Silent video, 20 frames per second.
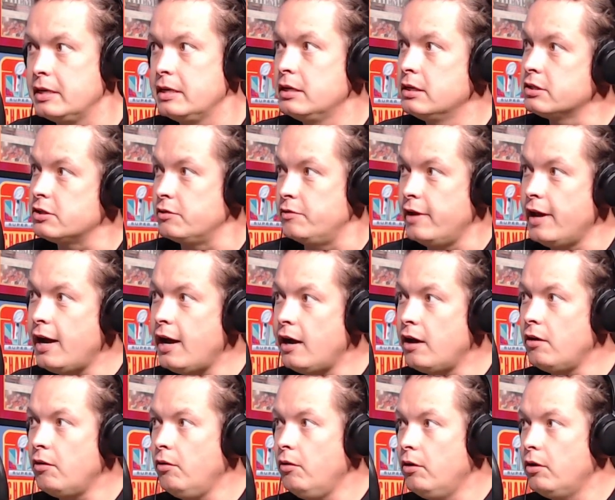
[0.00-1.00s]
So
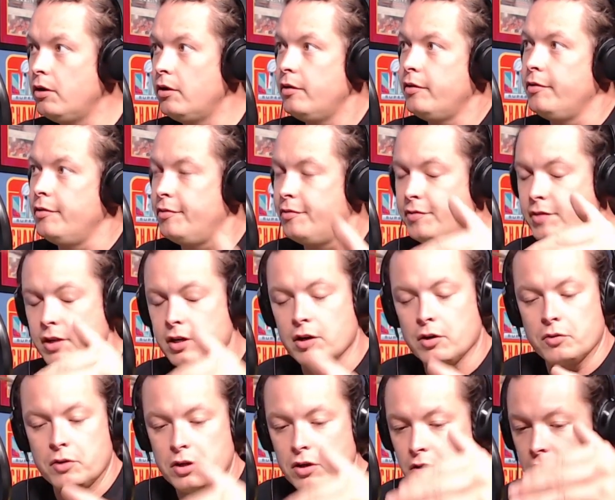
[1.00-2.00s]
now,
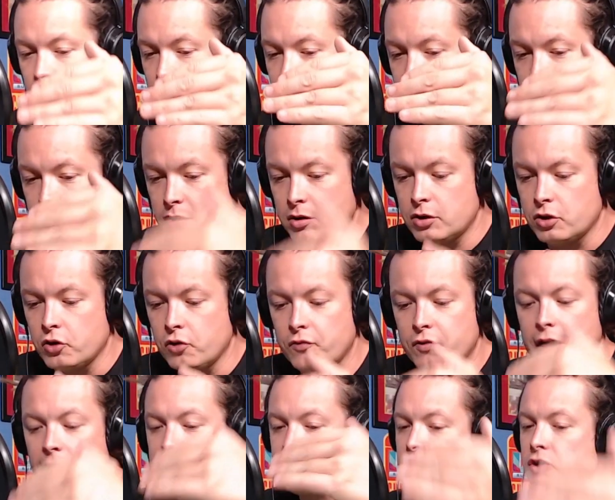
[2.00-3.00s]
you've
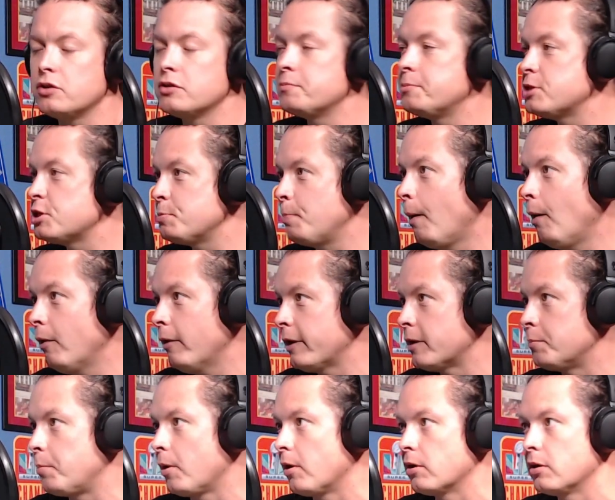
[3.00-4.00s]
got a certain sparring
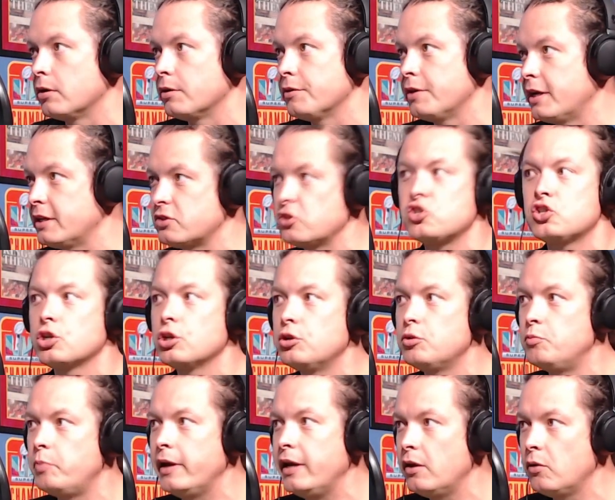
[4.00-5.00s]
partner that
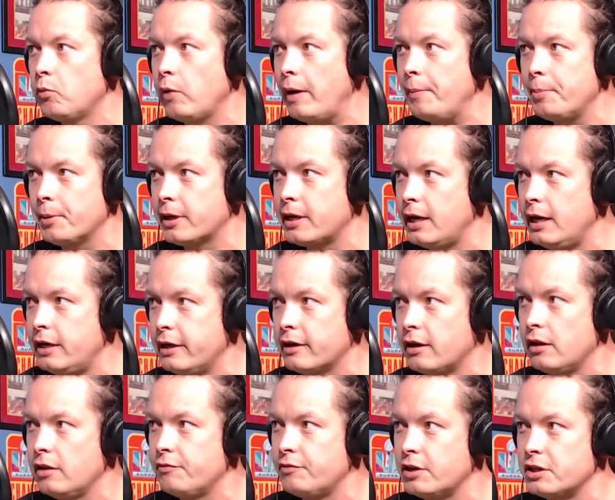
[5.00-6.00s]
should be replicating
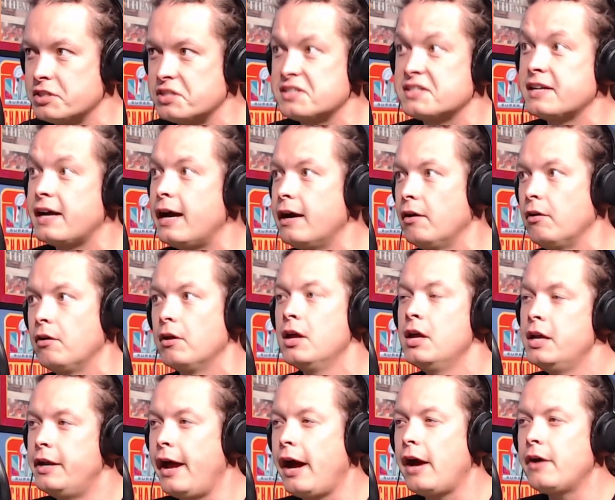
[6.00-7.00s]
Oliveira's style.
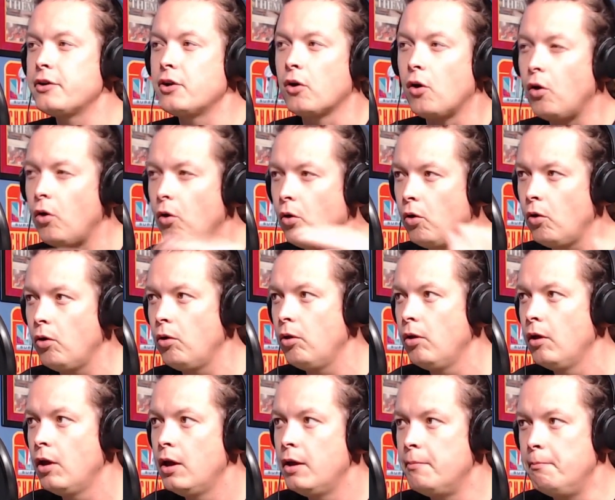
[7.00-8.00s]
Now your
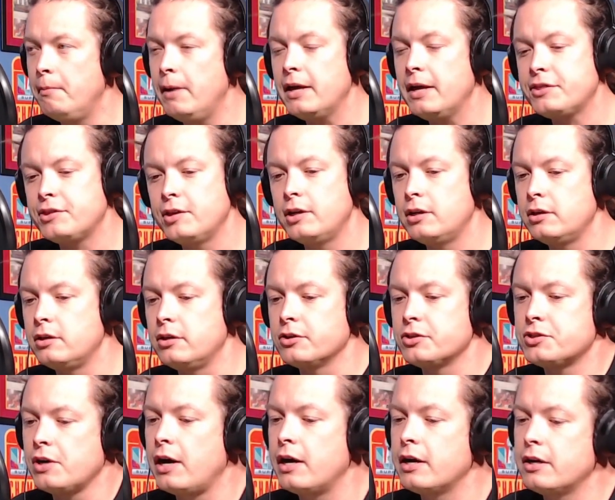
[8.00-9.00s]
whole method and your
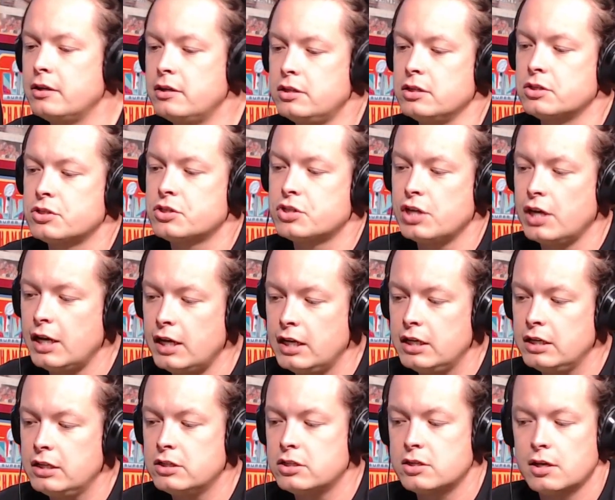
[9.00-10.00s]
strategy's
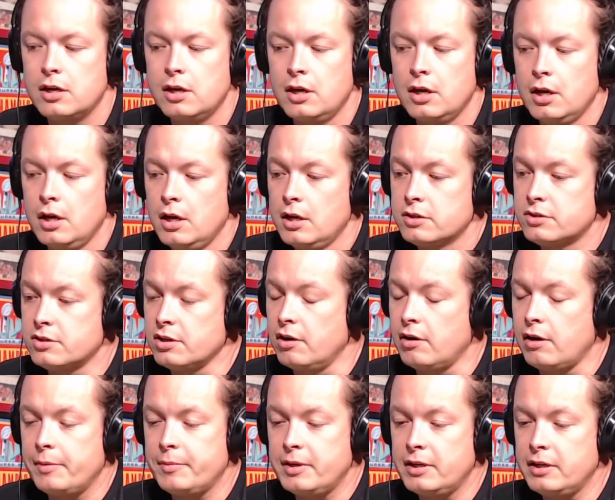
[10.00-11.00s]
changed. So,
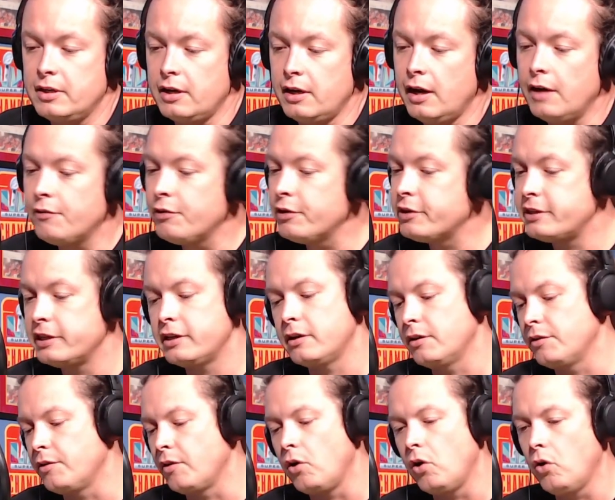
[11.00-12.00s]
I mean,
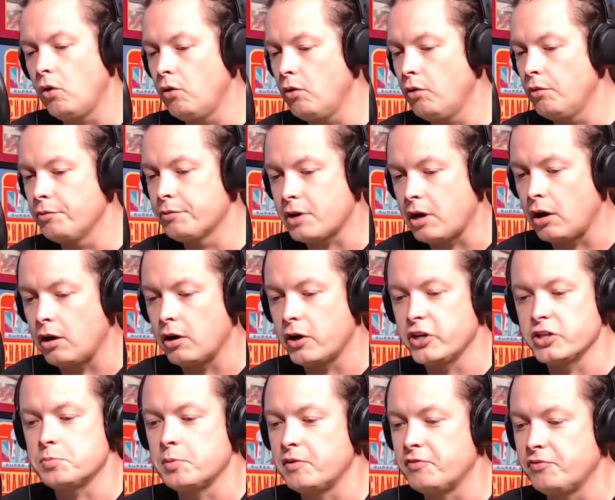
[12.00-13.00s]
the whole
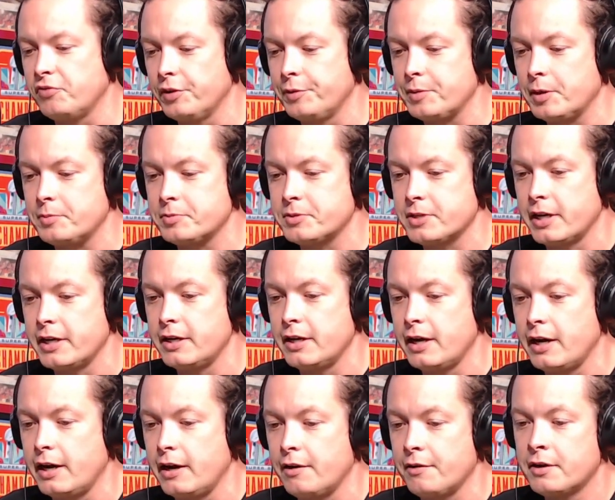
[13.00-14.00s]
card's been flipped upside
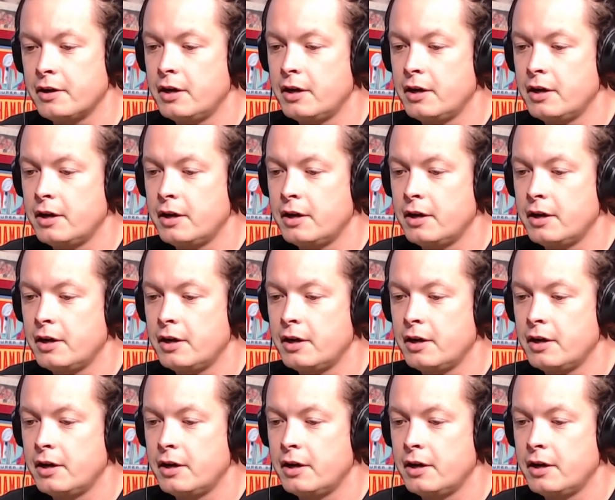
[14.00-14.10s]
down.